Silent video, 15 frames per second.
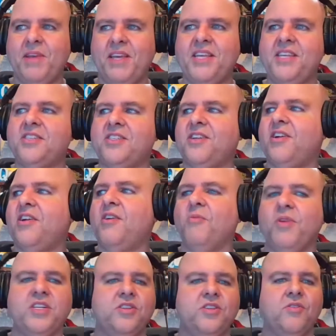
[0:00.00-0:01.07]
Eastern.
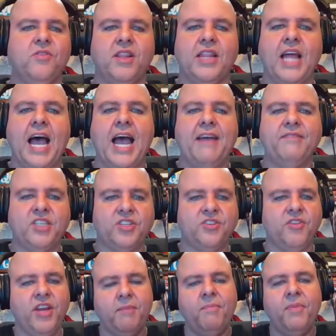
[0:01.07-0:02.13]
We do a live
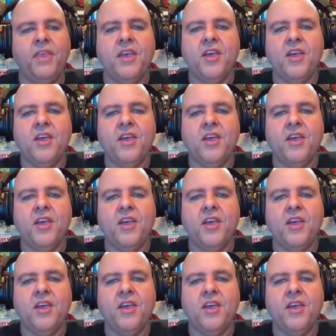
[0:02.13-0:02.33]
stream